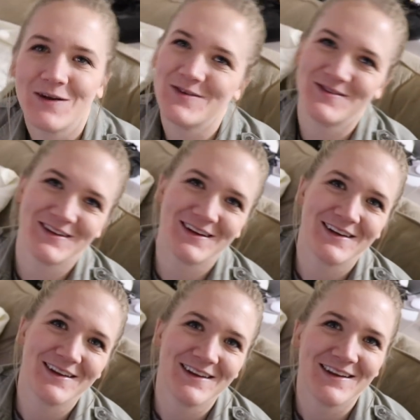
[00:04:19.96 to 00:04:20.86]
No, you
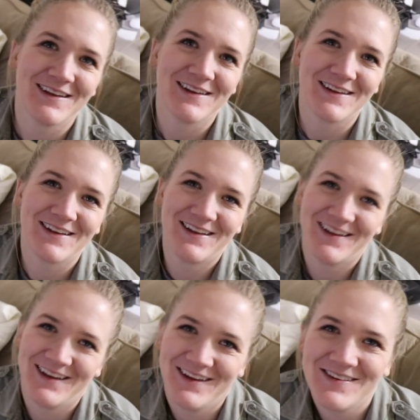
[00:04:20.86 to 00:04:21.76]
didn't.
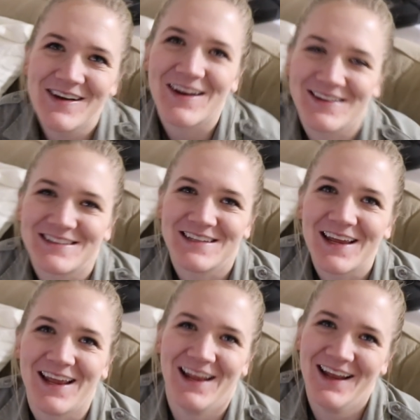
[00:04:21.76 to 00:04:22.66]
You got it
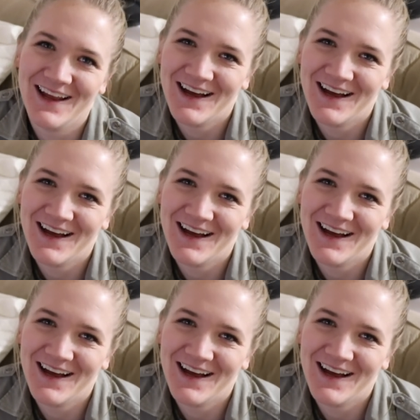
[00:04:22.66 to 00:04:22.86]
today.